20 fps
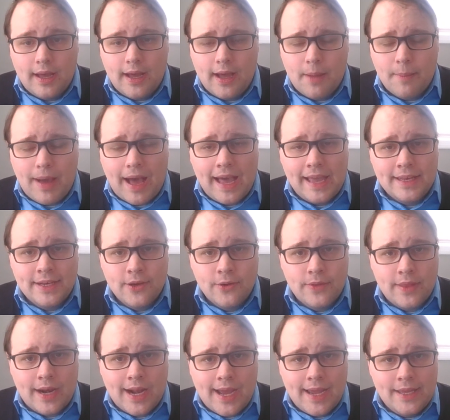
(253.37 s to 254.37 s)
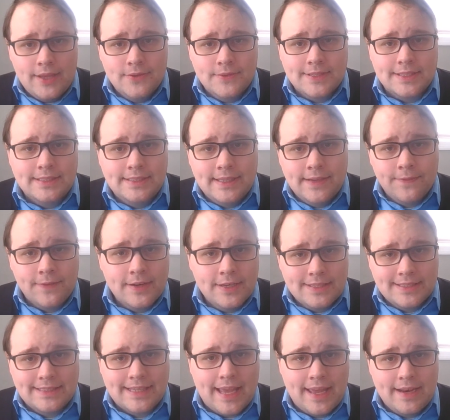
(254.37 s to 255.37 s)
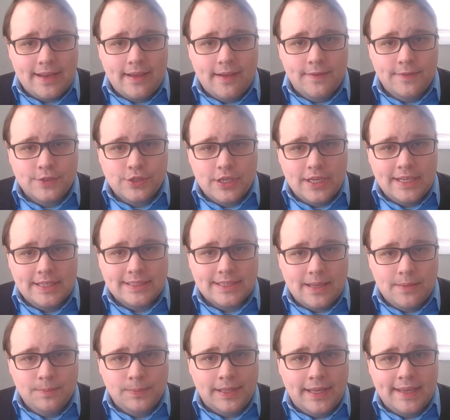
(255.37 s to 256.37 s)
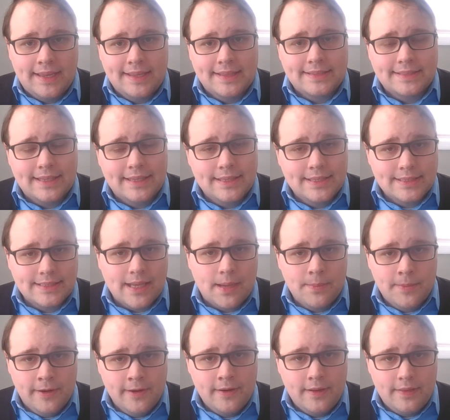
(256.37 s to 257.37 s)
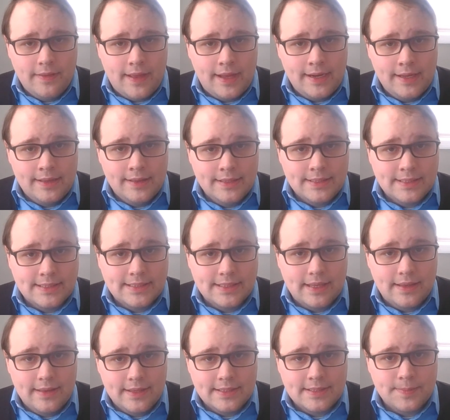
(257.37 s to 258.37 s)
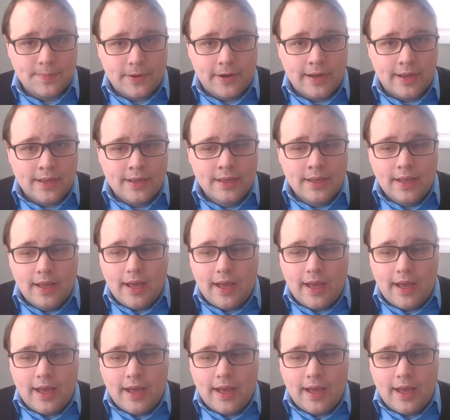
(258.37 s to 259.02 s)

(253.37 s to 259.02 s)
I know that I use a different set of sheets and blankets in the summer than in the spring.